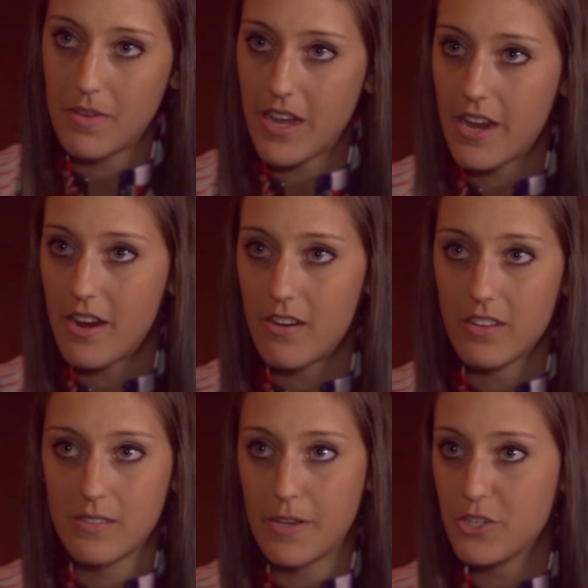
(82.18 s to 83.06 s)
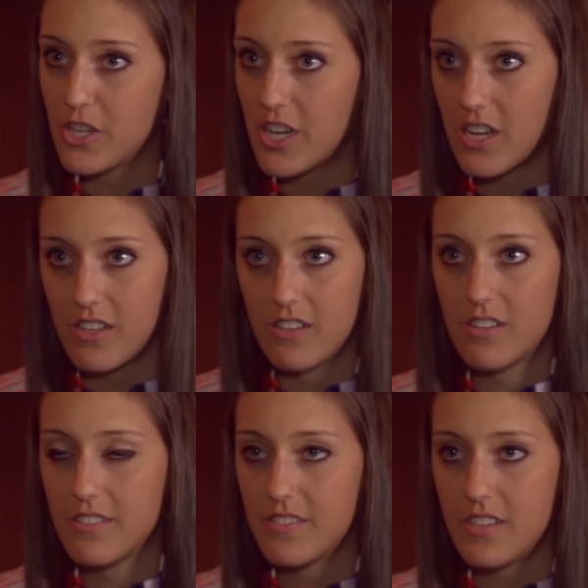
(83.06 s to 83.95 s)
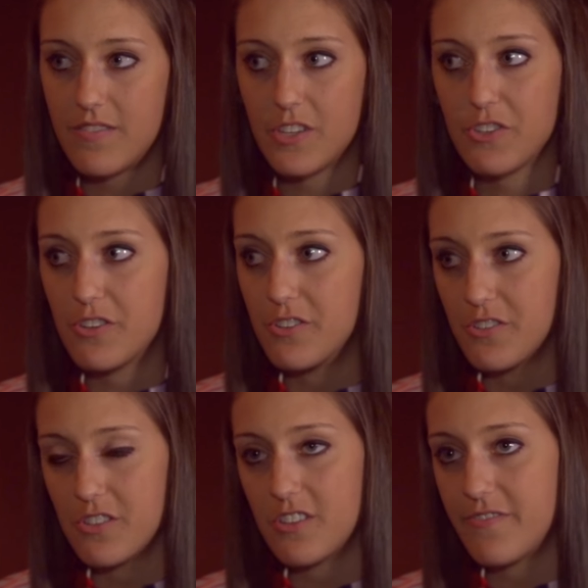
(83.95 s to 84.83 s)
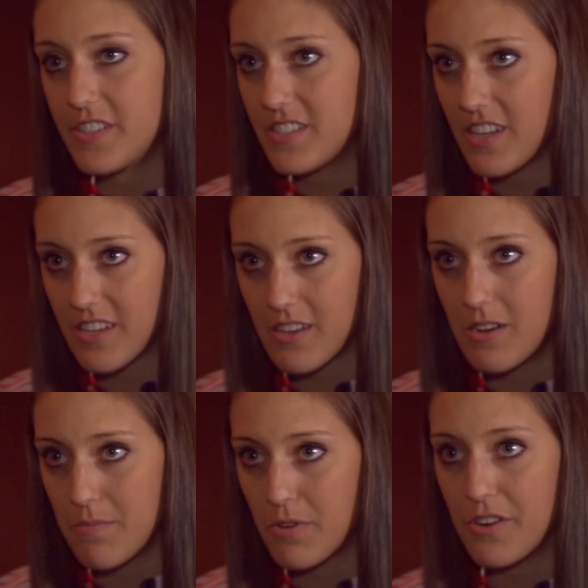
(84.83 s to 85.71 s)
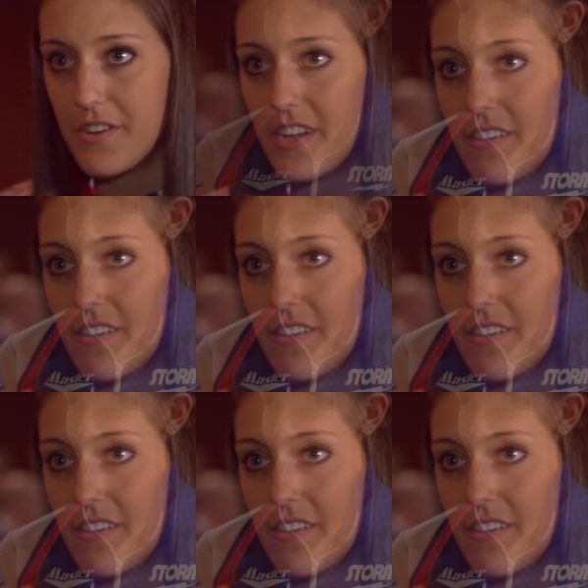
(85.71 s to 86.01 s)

my hair, especially on T V shows or if it's like an important